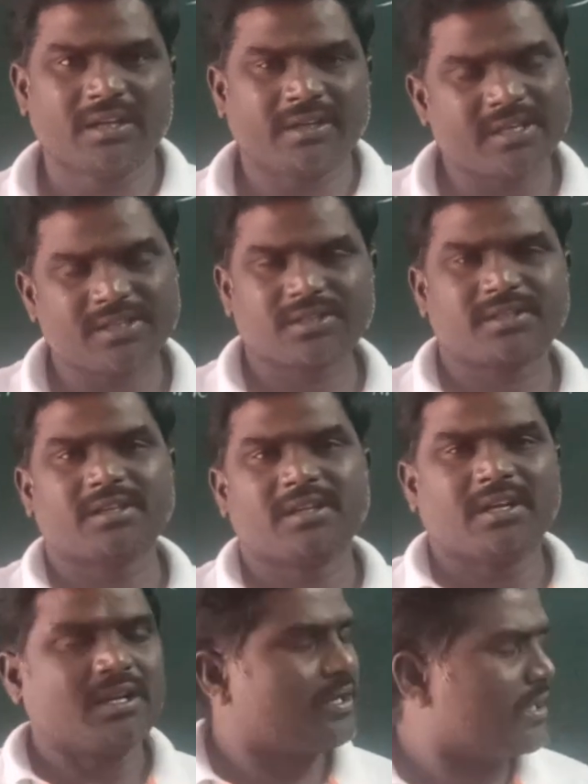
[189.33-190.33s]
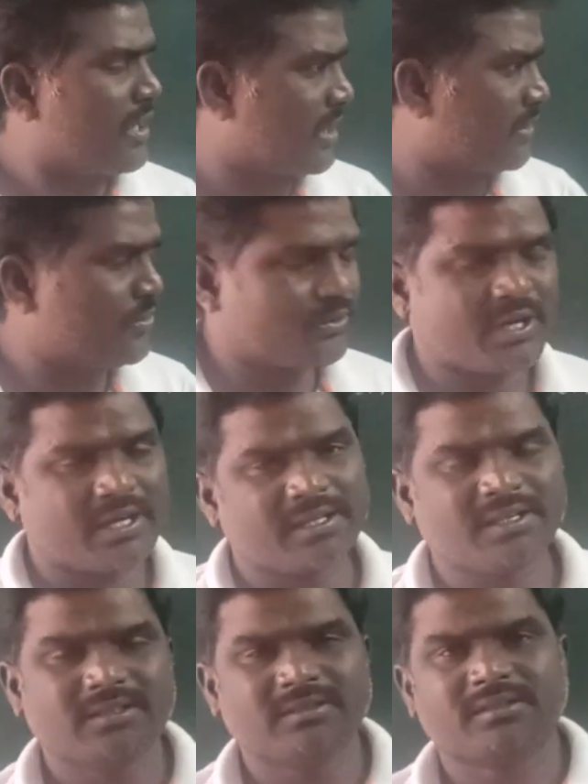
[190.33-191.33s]
next acute
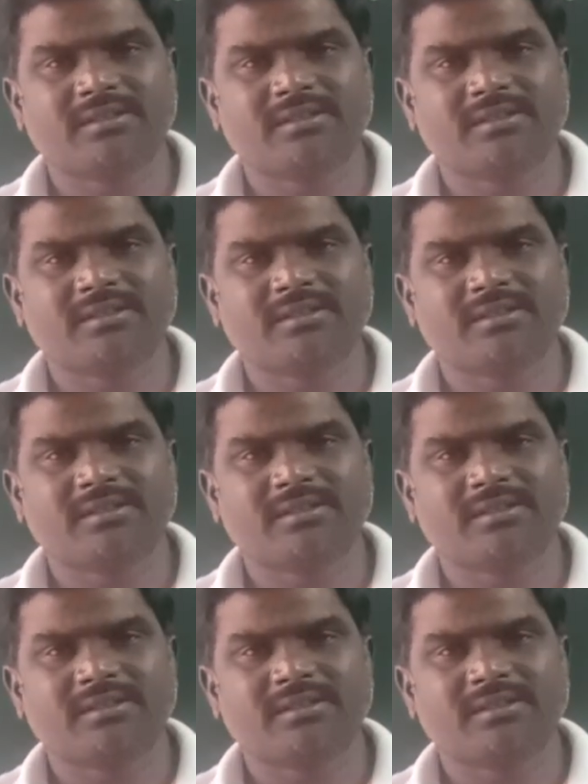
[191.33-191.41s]
angle,